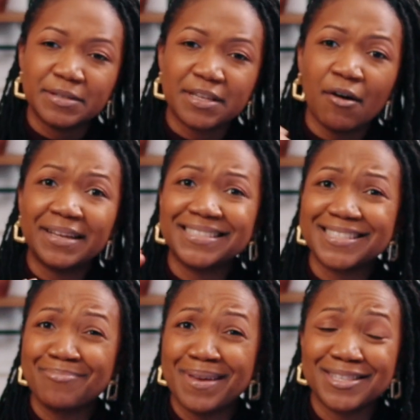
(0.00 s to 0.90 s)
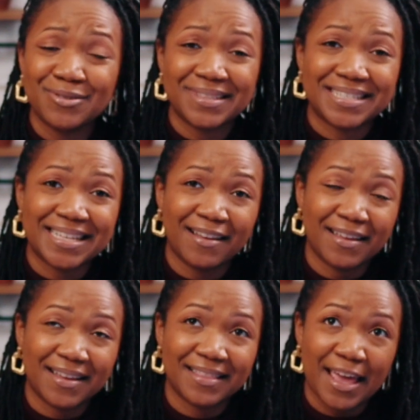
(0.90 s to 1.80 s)
So it just depends on the
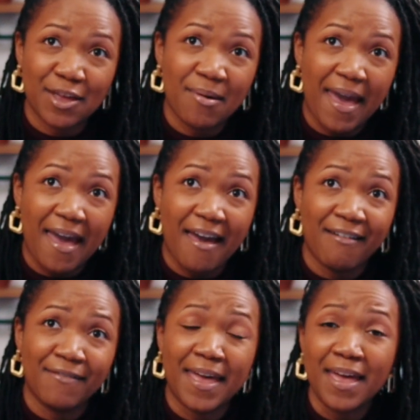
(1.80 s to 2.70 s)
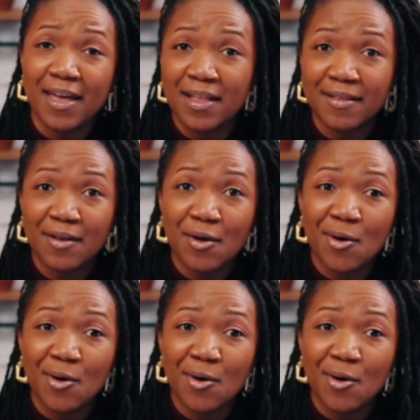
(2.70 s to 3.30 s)
setting that you have and